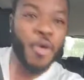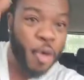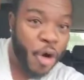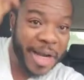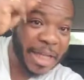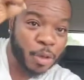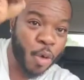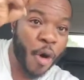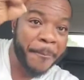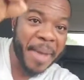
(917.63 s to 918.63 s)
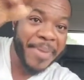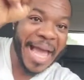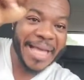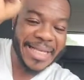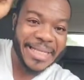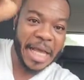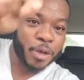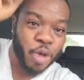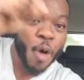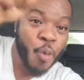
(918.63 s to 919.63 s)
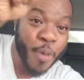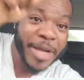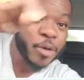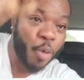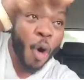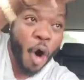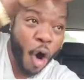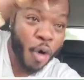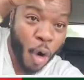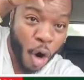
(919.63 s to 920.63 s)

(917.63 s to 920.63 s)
Forget to hop baby ye ton we no koho.